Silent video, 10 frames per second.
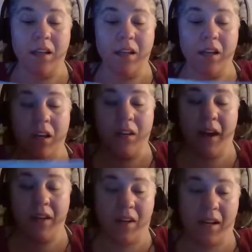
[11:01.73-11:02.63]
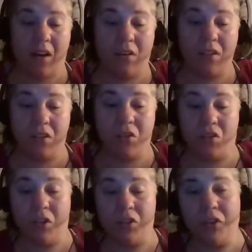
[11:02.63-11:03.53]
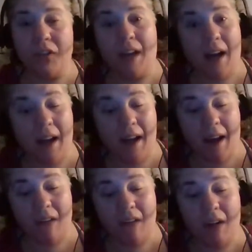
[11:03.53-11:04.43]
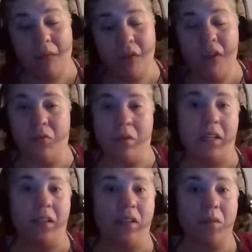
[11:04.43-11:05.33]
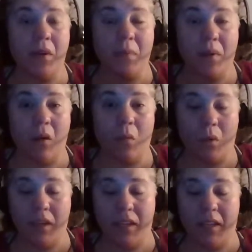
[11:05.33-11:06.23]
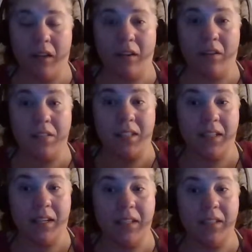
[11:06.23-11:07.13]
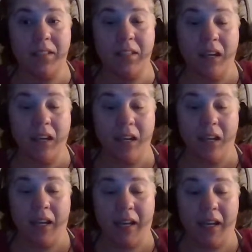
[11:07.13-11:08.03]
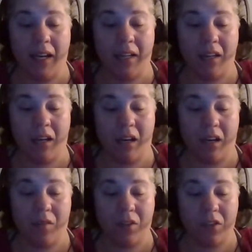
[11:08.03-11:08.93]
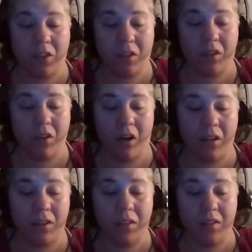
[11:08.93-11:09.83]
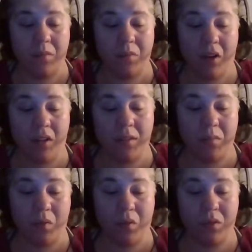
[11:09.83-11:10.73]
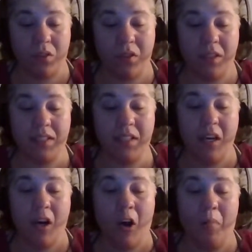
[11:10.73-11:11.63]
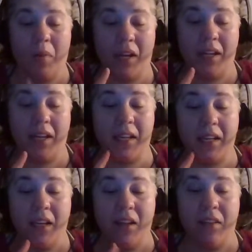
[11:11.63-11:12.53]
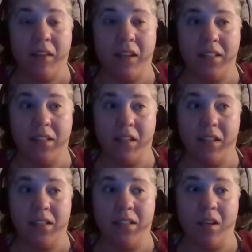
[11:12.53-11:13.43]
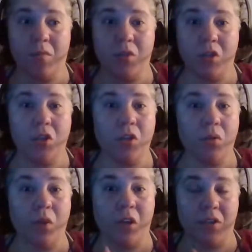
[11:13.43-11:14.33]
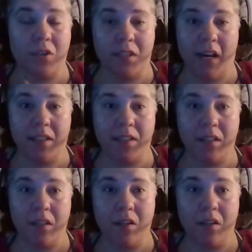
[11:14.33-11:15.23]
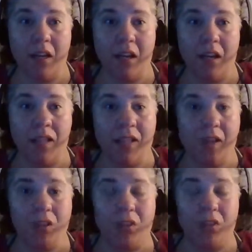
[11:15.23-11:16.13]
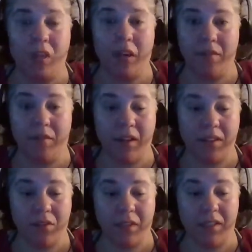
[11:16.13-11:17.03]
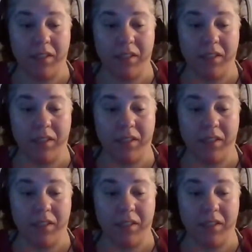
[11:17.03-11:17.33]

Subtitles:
That right now is the structure that I have. And I'm going to read a little bit about what the LLC is. And there's some cons and pros to this. But again, this is up to you and your tax and legal advisory